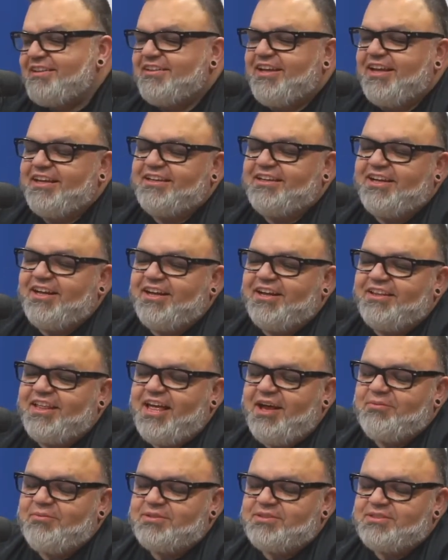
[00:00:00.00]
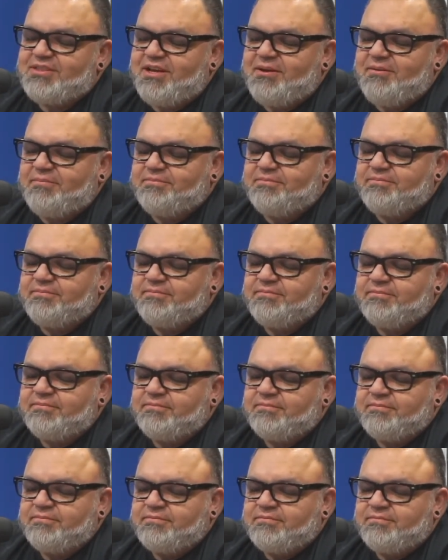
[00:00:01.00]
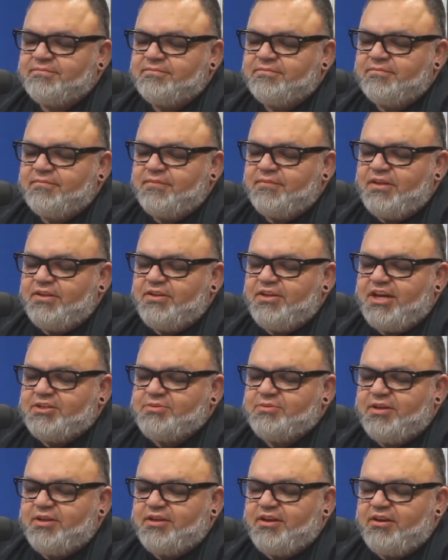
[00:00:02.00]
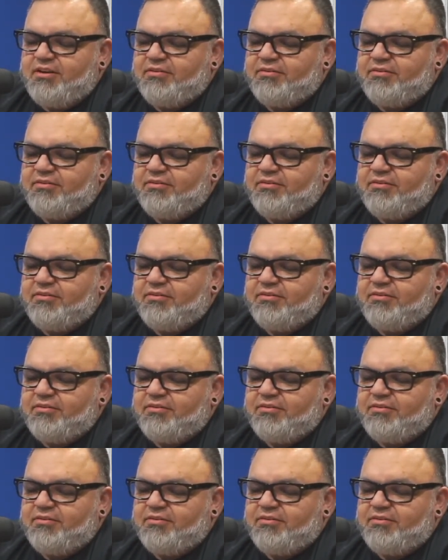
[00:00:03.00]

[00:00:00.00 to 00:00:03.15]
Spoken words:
like that was you guys were like